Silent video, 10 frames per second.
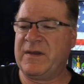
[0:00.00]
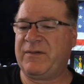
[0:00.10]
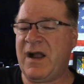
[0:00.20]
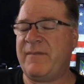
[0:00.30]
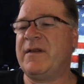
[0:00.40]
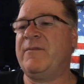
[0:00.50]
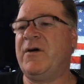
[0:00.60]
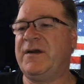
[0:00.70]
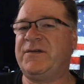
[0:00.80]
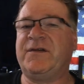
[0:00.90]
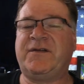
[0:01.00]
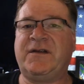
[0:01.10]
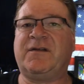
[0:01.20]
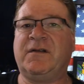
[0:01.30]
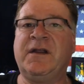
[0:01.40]
The problem was is
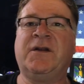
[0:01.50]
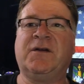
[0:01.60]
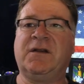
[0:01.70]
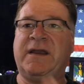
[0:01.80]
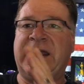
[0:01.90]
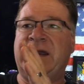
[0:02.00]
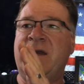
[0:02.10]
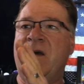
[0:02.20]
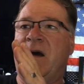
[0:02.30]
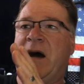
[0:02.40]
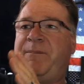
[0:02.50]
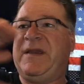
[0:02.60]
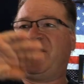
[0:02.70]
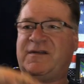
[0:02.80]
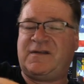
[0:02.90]
it's literally a
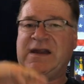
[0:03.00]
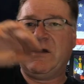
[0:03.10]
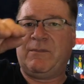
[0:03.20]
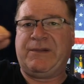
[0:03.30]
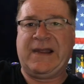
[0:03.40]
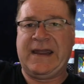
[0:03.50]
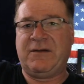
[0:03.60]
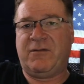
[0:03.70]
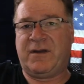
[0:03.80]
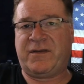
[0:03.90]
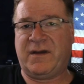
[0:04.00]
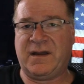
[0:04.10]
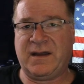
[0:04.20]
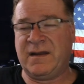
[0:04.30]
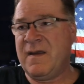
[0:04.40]
piece of steel plate with
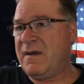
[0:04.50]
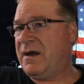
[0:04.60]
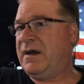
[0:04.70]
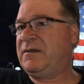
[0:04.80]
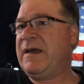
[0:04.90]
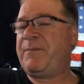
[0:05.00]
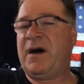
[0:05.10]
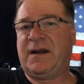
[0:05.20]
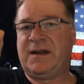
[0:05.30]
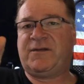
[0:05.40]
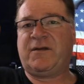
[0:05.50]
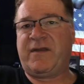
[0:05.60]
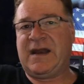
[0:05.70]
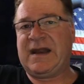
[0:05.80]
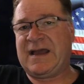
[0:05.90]
a, a lip on it
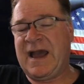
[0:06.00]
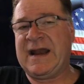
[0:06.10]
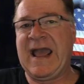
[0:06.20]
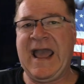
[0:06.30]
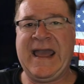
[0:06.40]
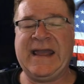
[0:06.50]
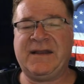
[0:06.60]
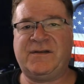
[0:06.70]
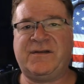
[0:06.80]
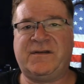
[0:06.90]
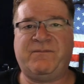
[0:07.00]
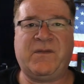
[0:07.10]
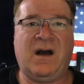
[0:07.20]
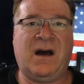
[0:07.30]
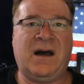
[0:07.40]
so that it kind of hangs
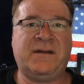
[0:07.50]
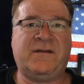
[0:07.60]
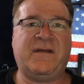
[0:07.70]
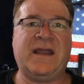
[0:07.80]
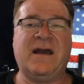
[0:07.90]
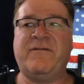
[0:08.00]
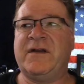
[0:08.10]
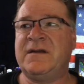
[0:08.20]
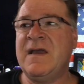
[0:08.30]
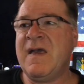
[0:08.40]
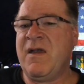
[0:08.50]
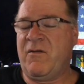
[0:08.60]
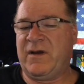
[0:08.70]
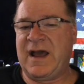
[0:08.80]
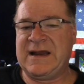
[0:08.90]
onto the oven,
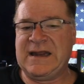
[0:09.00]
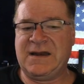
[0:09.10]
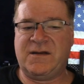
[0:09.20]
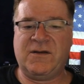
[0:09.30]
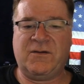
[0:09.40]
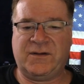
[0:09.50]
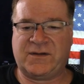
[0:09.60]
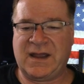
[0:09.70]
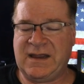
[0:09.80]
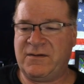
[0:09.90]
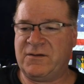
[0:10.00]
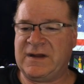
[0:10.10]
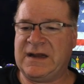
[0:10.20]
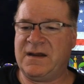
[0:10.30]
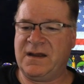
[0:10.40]
what I need to do is I either
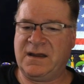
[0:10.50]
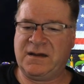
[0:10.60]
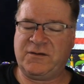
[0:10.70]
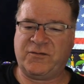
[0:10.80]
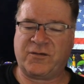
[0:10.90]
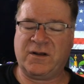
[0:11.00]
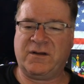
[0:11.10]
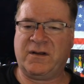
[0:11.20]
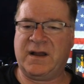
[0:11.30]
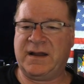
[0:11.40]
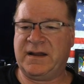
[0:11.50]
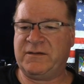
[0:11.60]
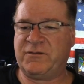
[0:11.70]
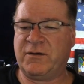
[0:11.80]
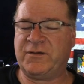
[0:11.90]
need to drill
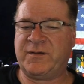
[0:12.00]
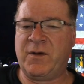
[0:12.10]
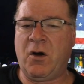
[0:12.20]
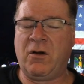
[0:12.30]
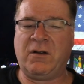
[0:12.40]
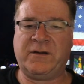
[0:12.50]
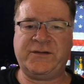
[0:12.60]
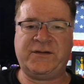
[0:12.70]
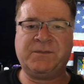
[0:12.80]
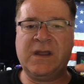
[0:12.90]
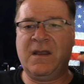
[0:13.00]
uh, drill some holes